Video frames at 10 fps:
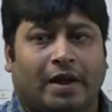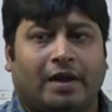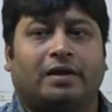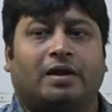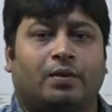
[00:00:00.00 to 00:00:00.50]

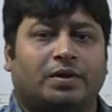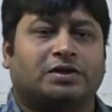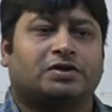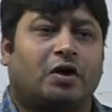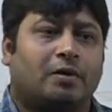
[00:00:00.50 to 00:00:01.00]
Anything which
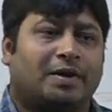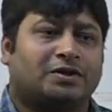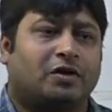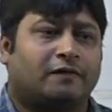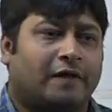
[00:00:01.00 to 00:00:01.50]
is not
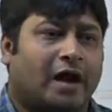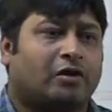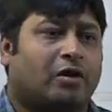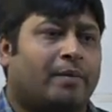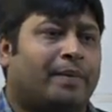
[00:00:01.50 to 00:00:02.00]
based on
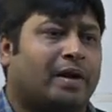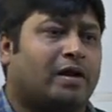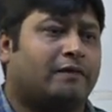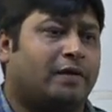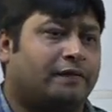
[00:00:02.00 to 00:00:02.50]
fact or
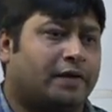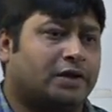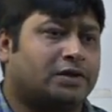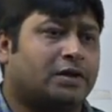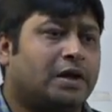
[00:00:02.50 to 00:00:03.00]
empirical
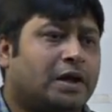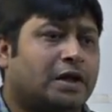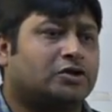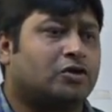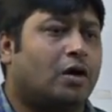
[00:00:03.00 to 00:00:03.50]
verification
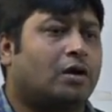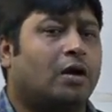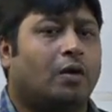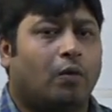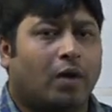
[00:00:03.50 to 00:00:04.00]
is
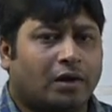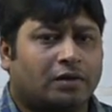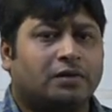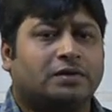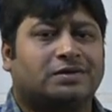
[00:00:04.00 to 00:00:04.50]
not
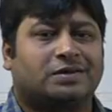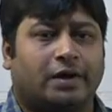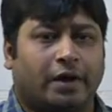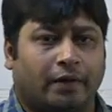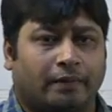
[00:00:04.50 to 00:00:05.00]
worth
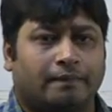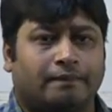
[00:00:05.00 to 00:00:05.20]
studying.